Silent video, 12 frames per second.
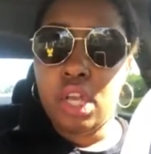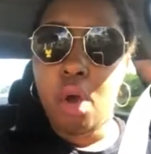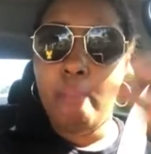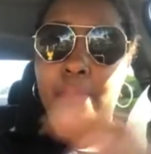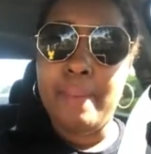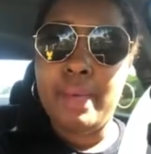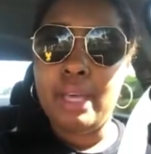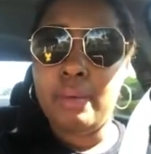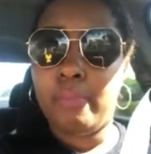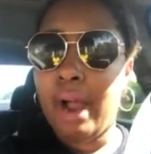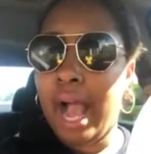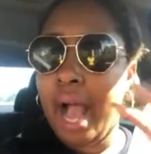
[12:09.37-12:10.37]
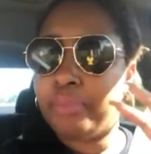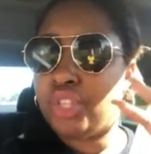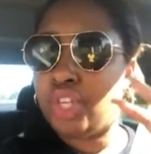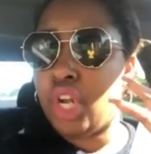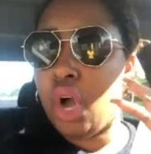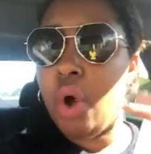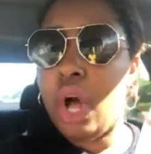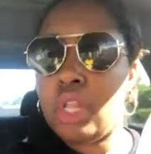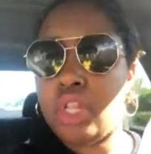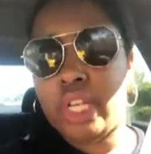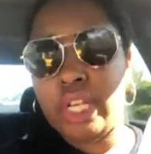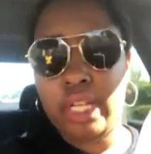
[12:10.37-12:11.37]
Maybe perhaps,
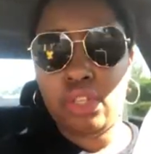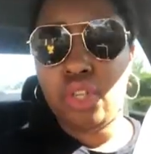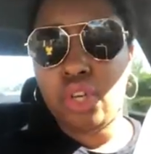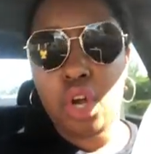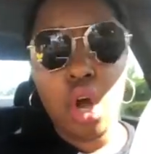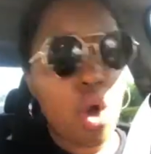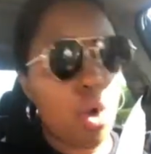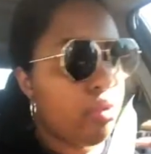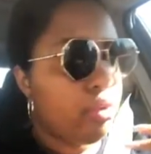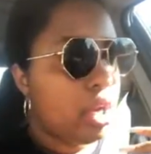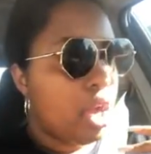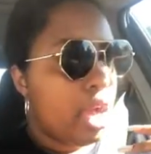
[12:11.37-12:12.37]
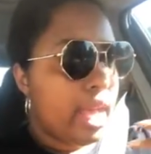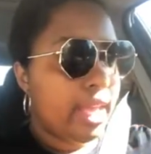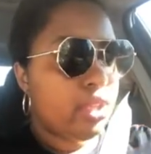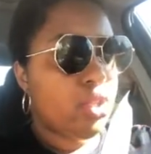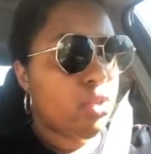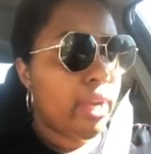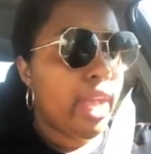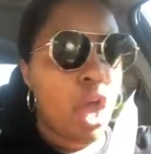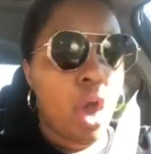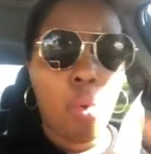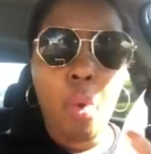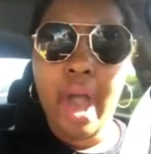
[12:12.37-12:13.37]
looking into your own history,
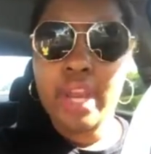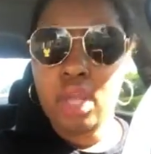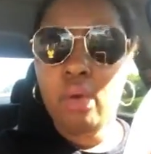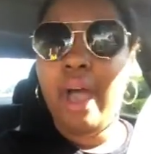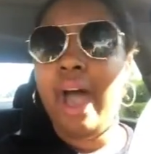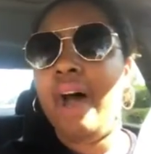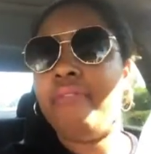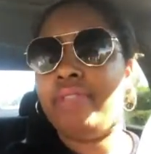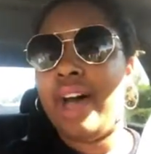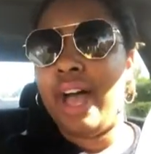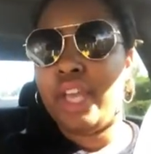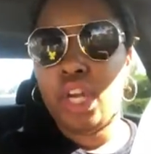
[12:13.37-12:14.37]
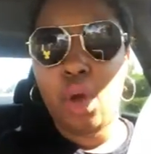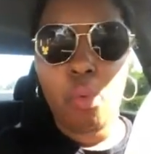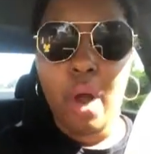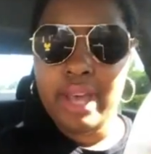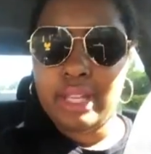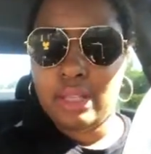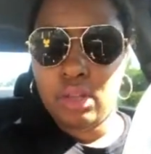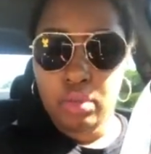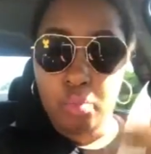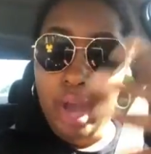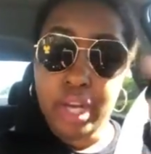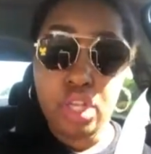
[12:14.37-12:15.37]
why do you have that?
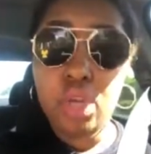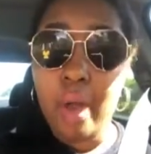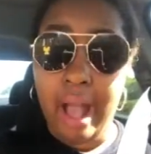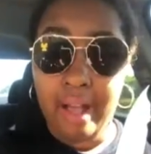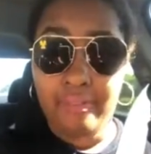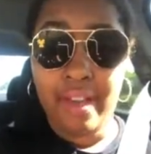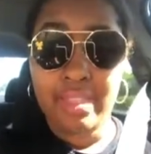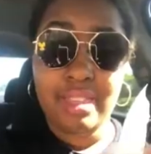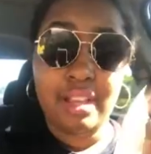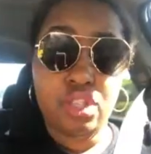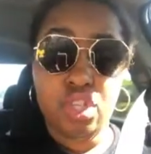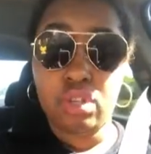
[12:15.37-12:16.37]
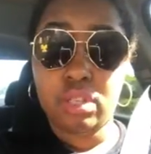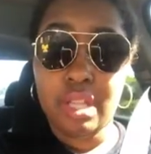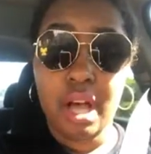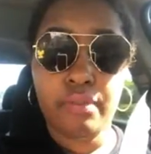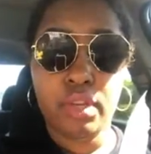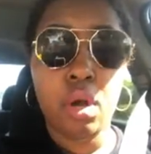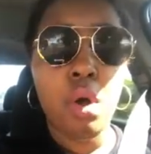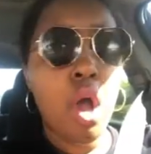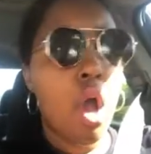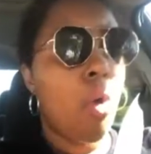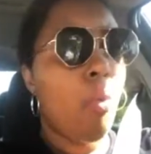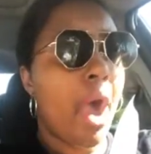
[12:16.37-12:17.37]
Why do you have that? Think to yourself,
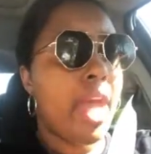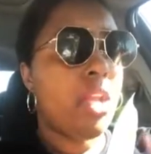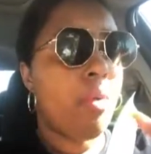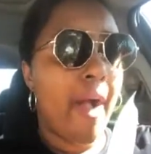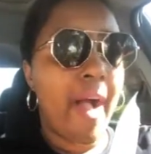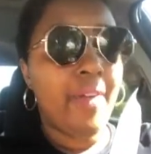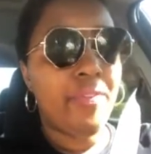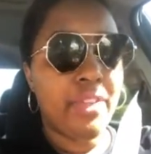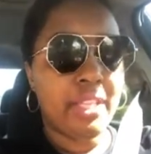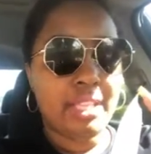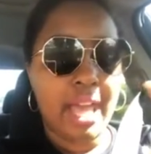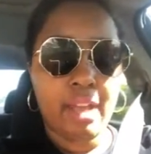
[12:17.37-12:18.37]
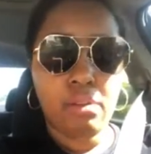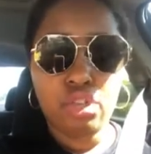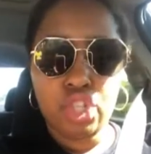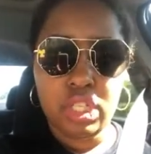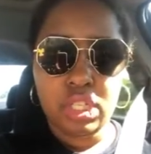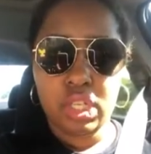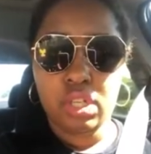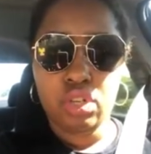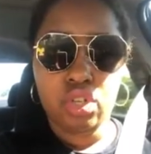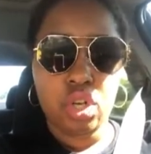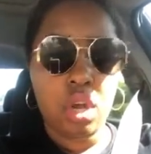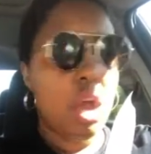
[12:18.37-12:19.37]
why do you have this energy
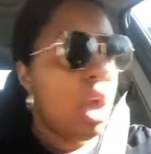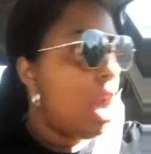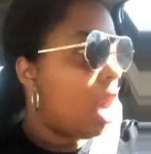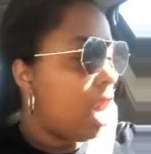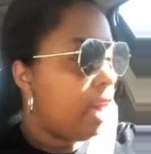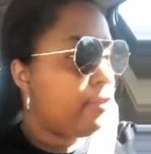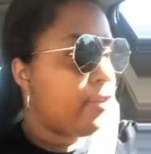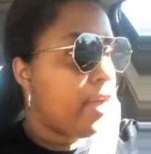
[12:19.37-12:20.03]
signature of